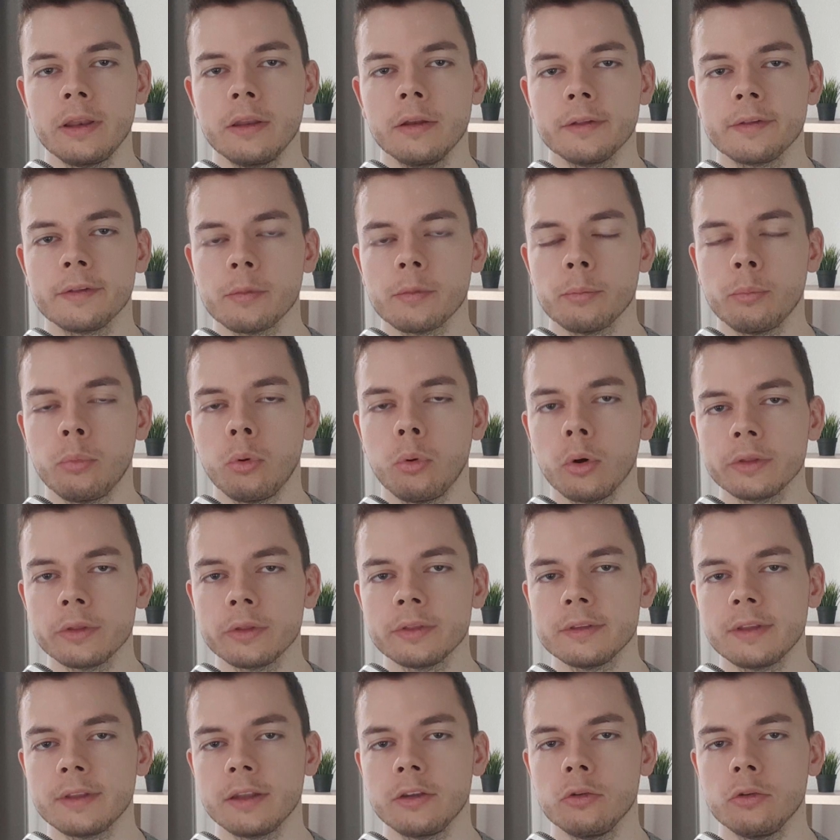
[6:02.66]
it's
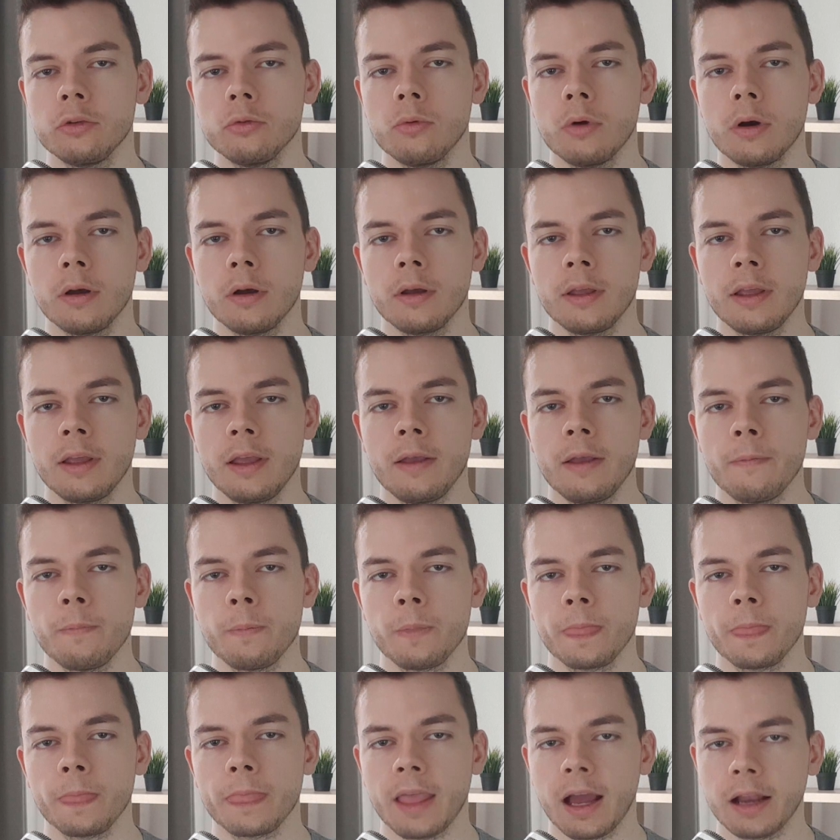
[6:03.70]
important that you uh,
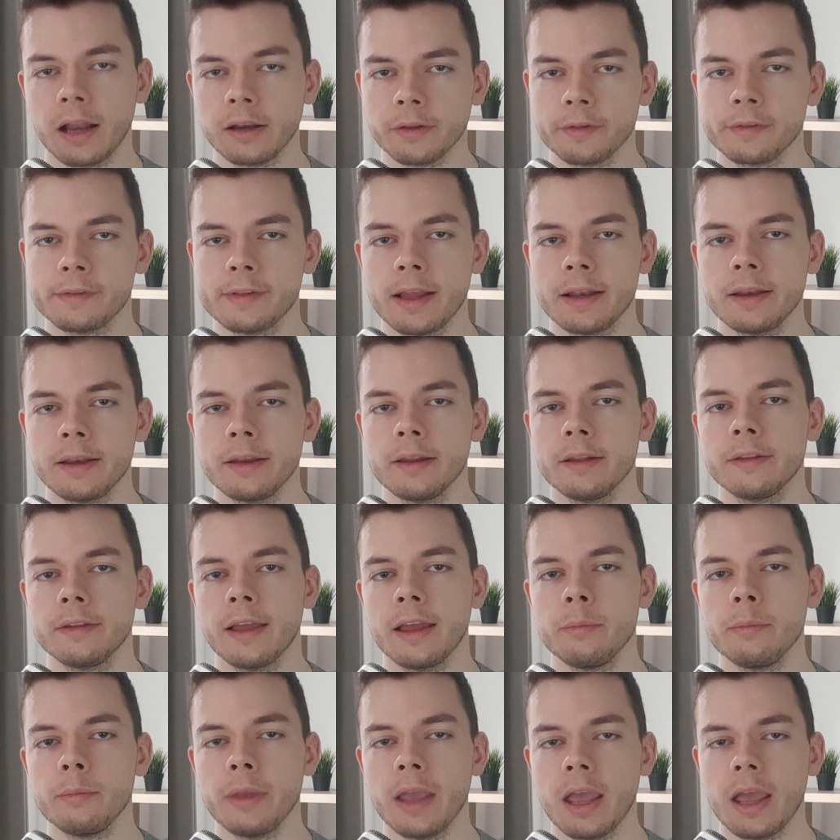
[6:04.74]
understand it
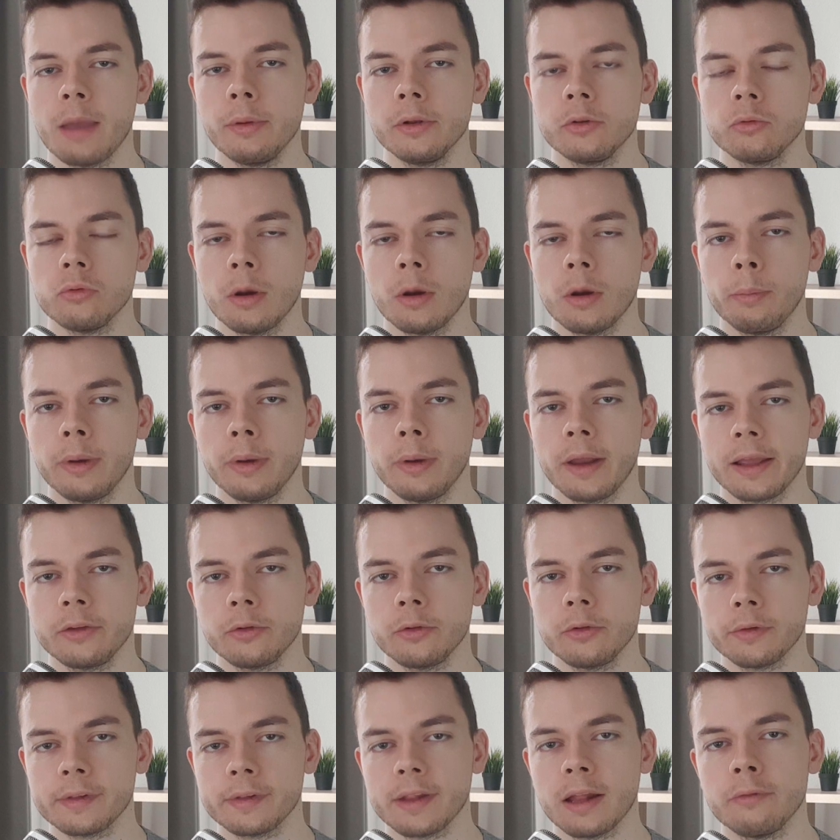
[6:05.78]
and be able to apply it
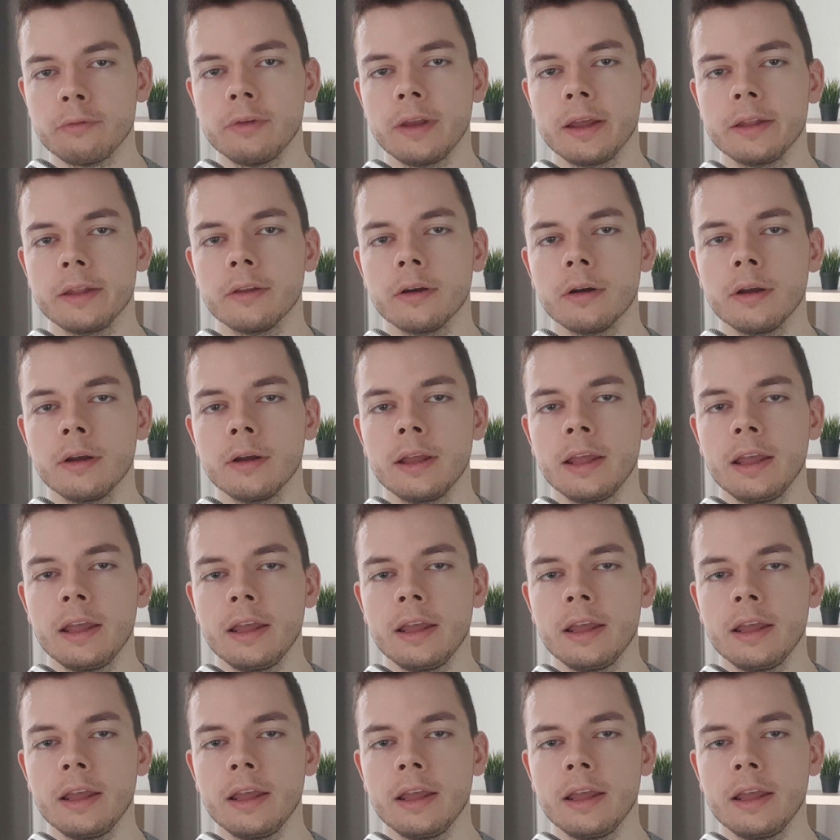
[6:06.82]
yourself later,